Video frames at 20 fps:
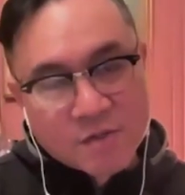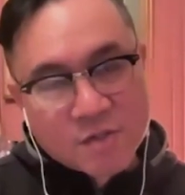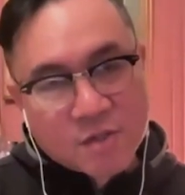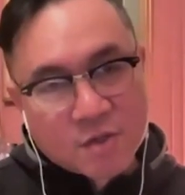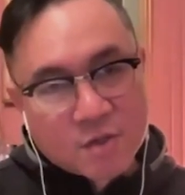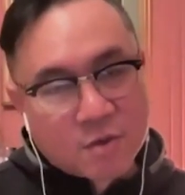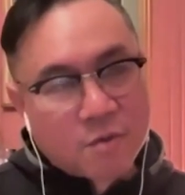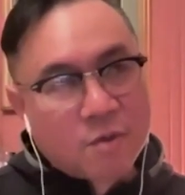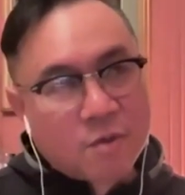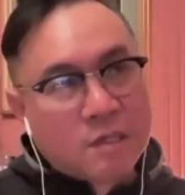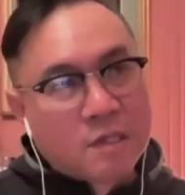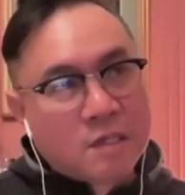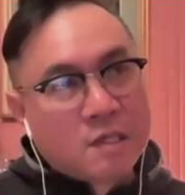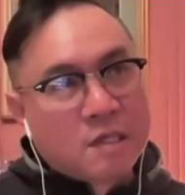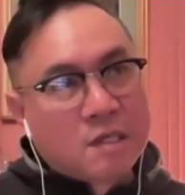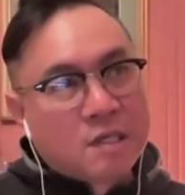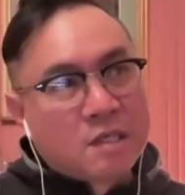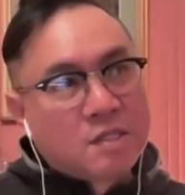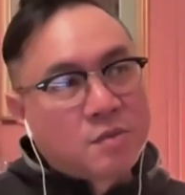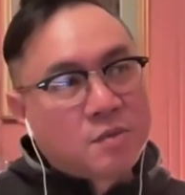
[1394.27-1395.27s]
So
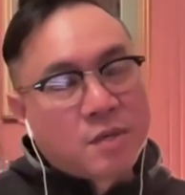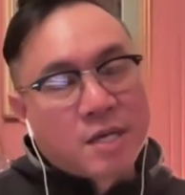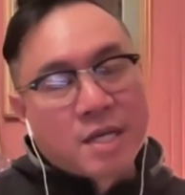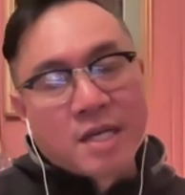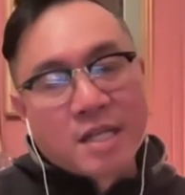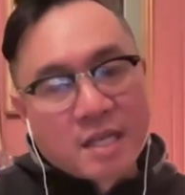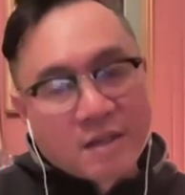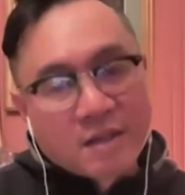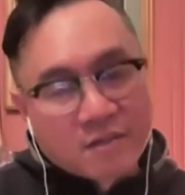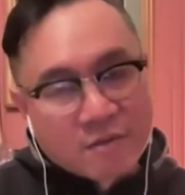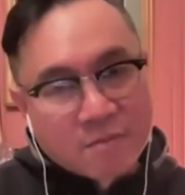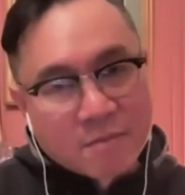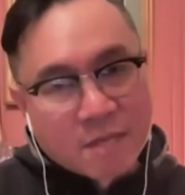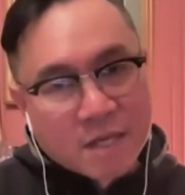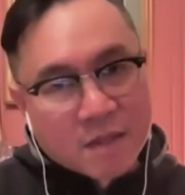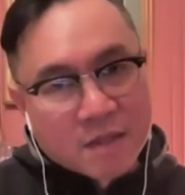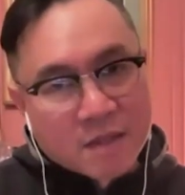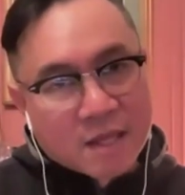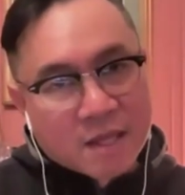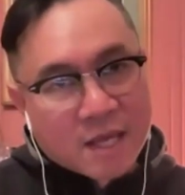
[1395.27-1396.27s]
so in any given
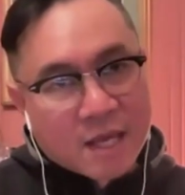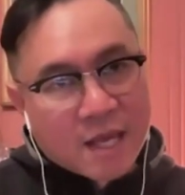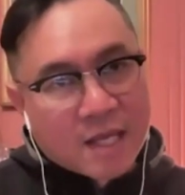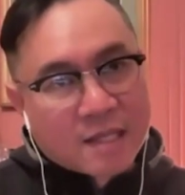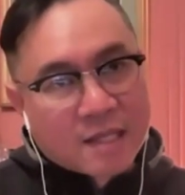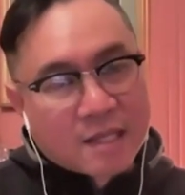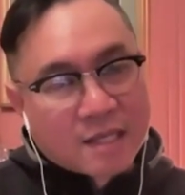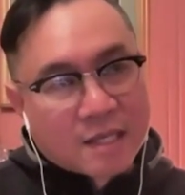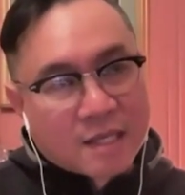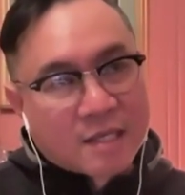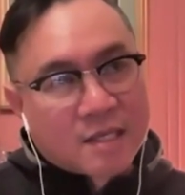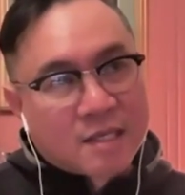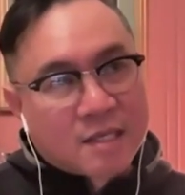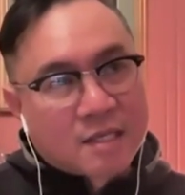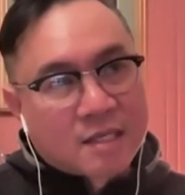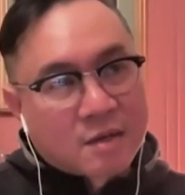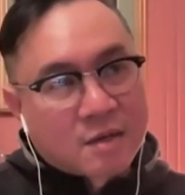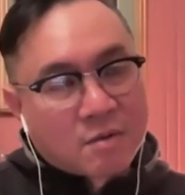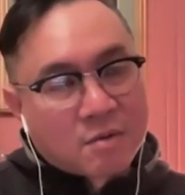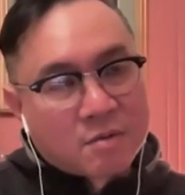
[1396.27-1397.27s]
month, I had like
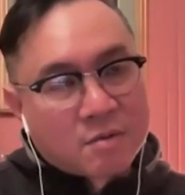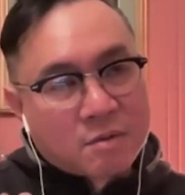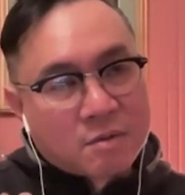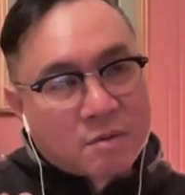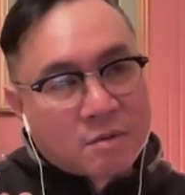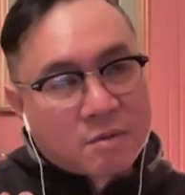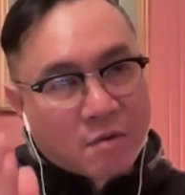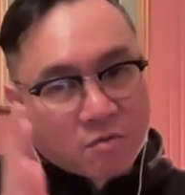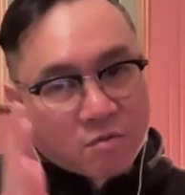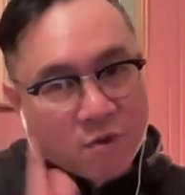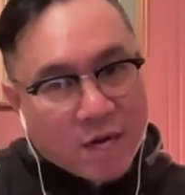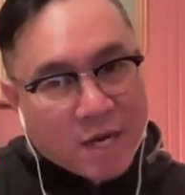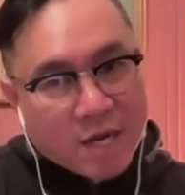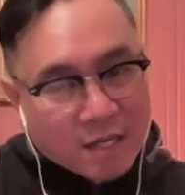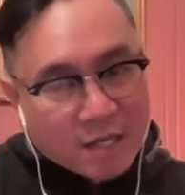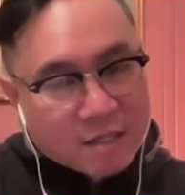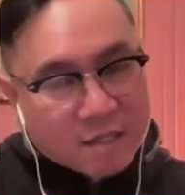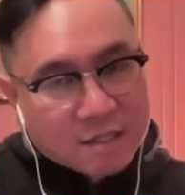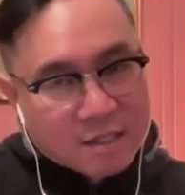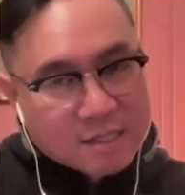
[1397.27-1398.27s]
I would I would
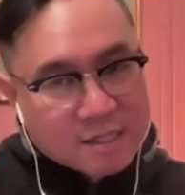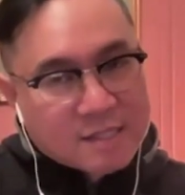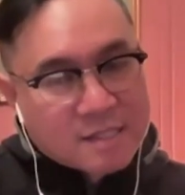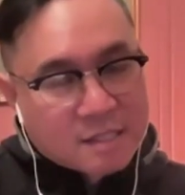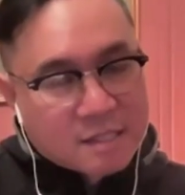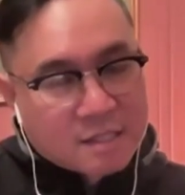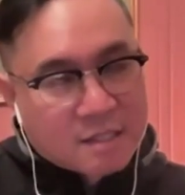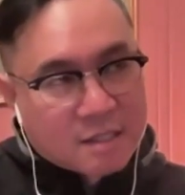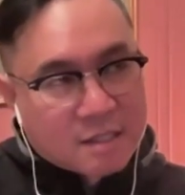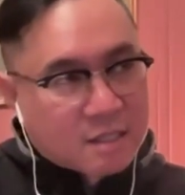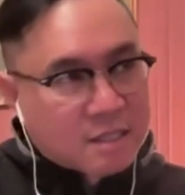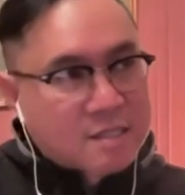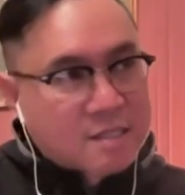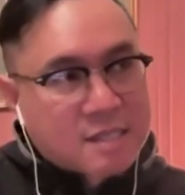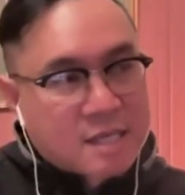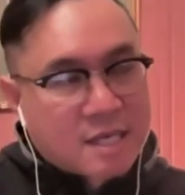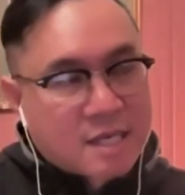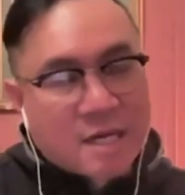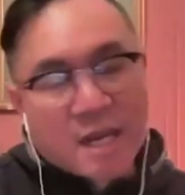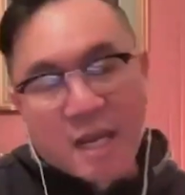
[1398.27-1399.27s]
write on a
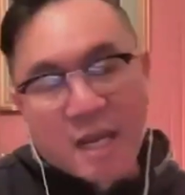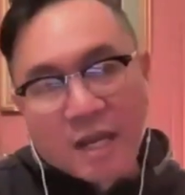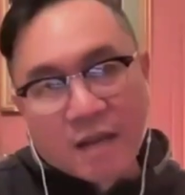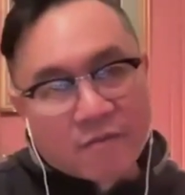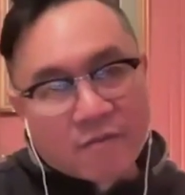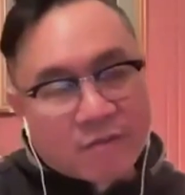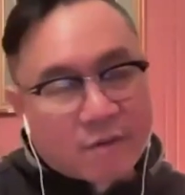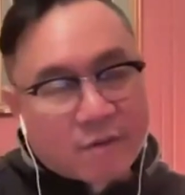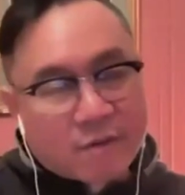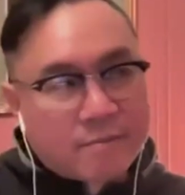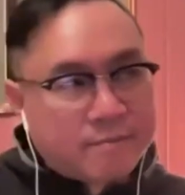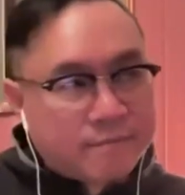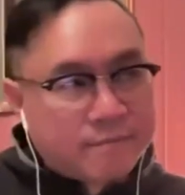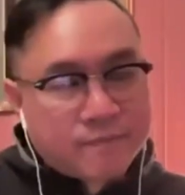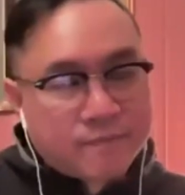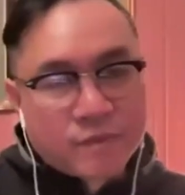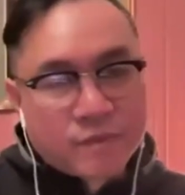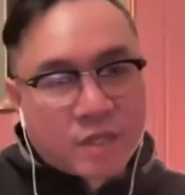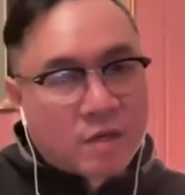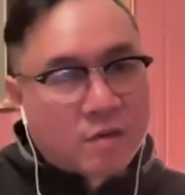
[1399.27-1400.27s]
Sunday from
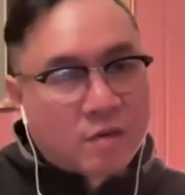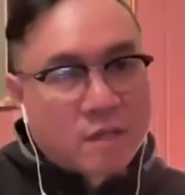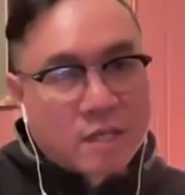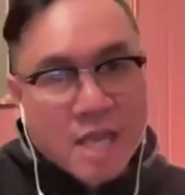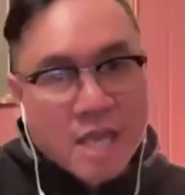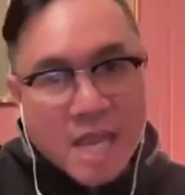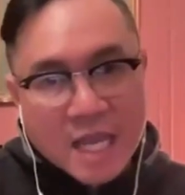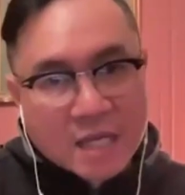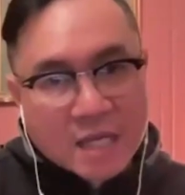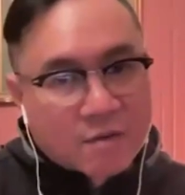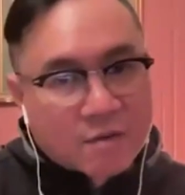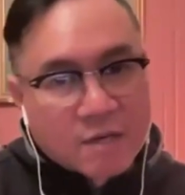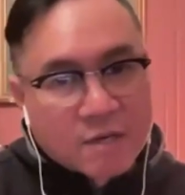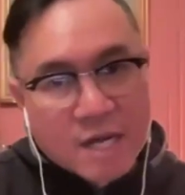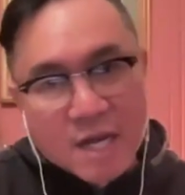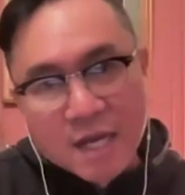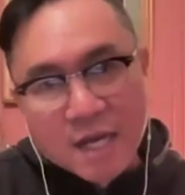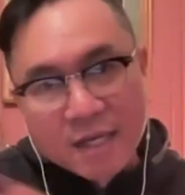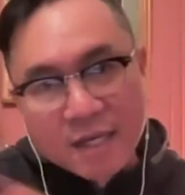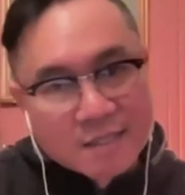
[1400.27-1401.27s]
you know like eight or
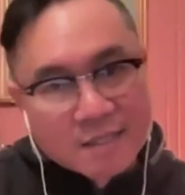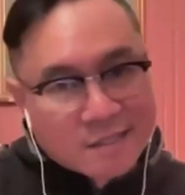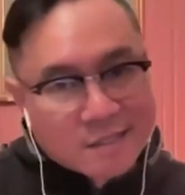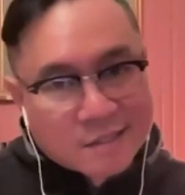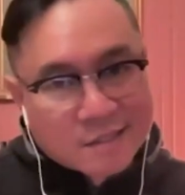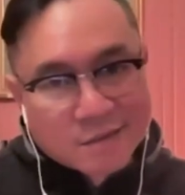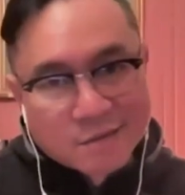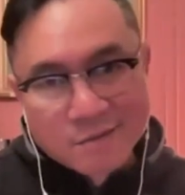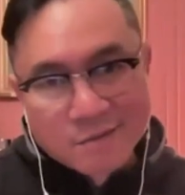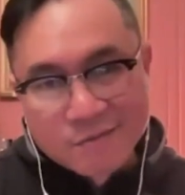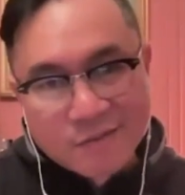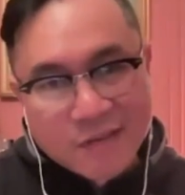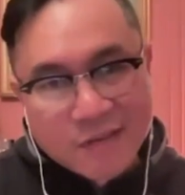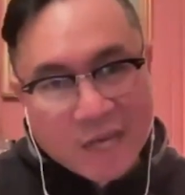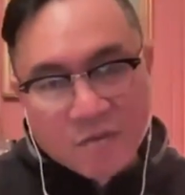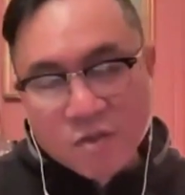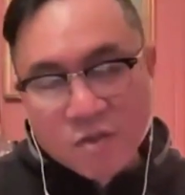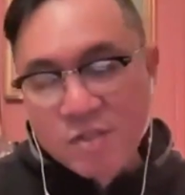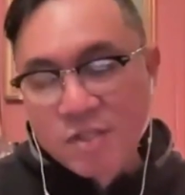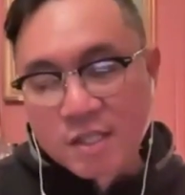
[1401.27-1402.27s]
nine until
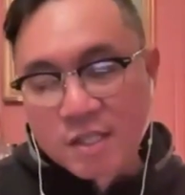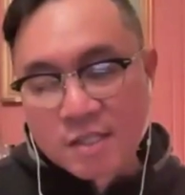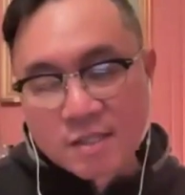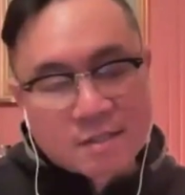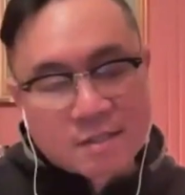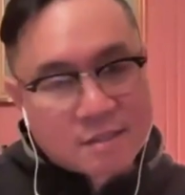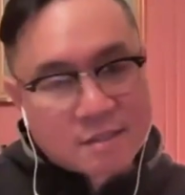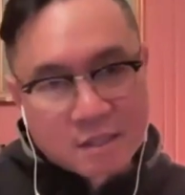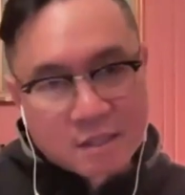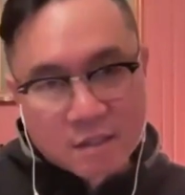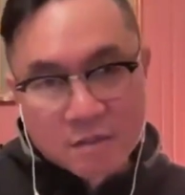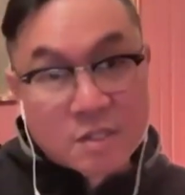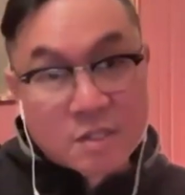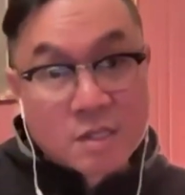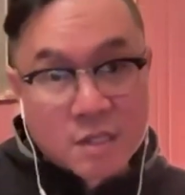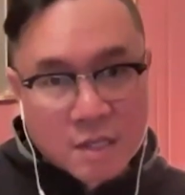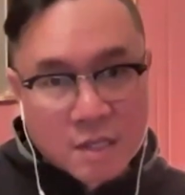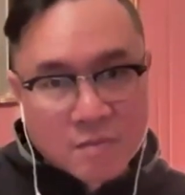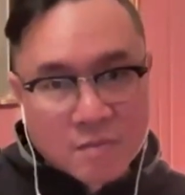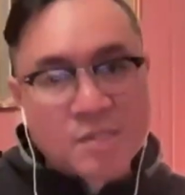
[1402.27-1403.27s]
five or six, you know,
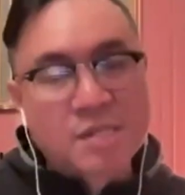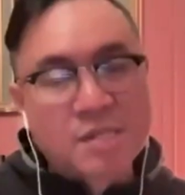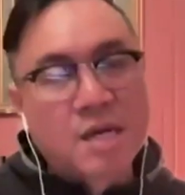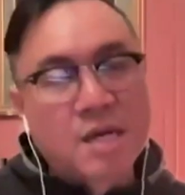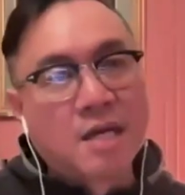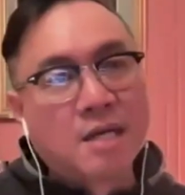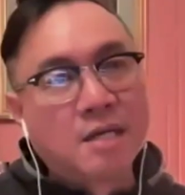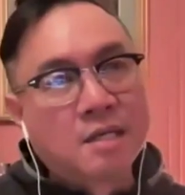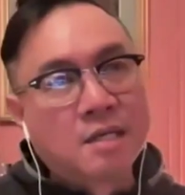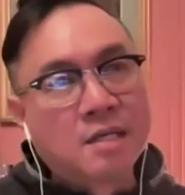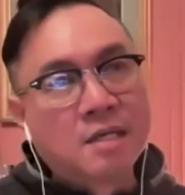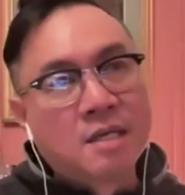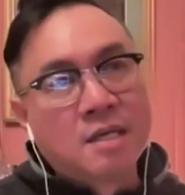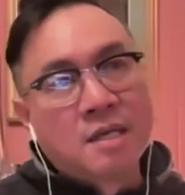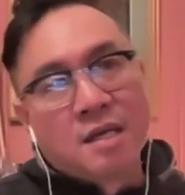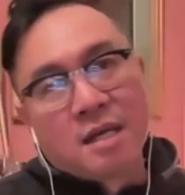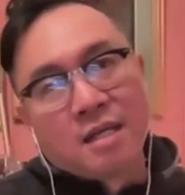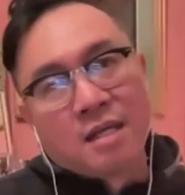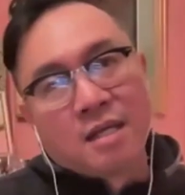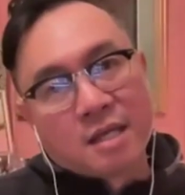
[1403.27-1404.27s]
until I was done,
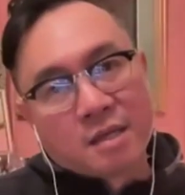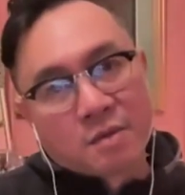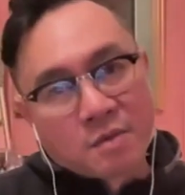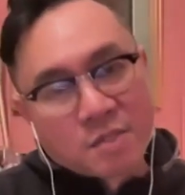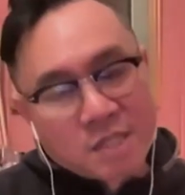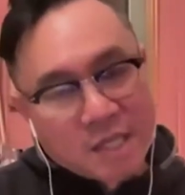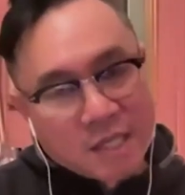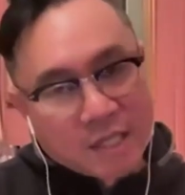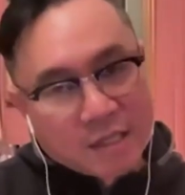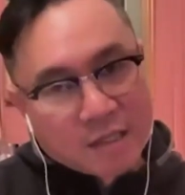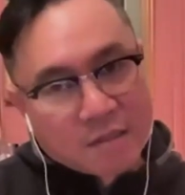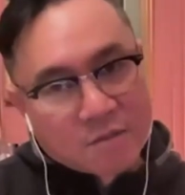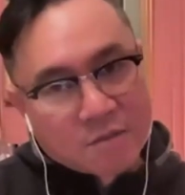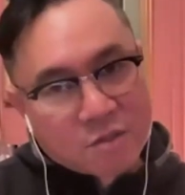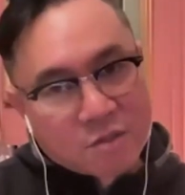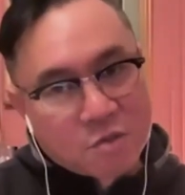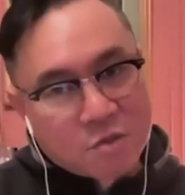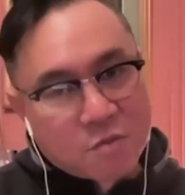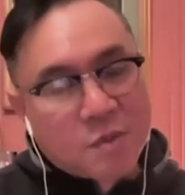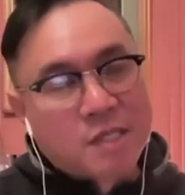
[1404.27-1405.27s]
and then I would take
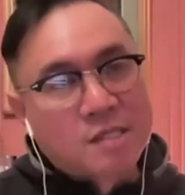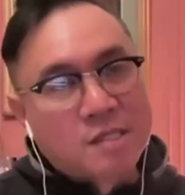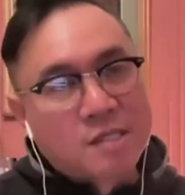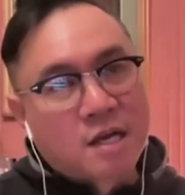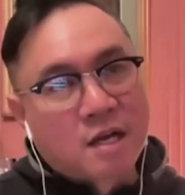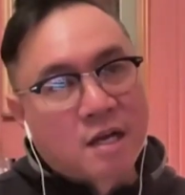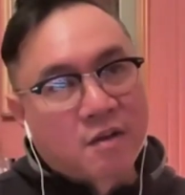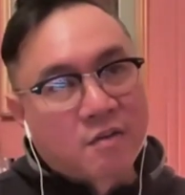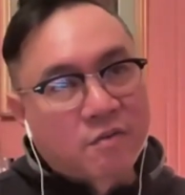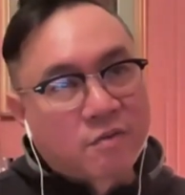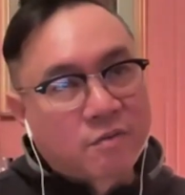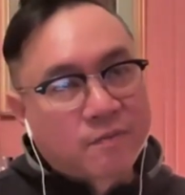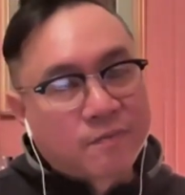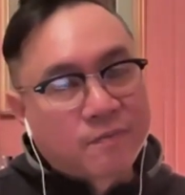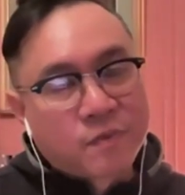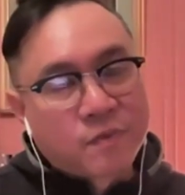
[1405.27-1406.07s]
two weeks off.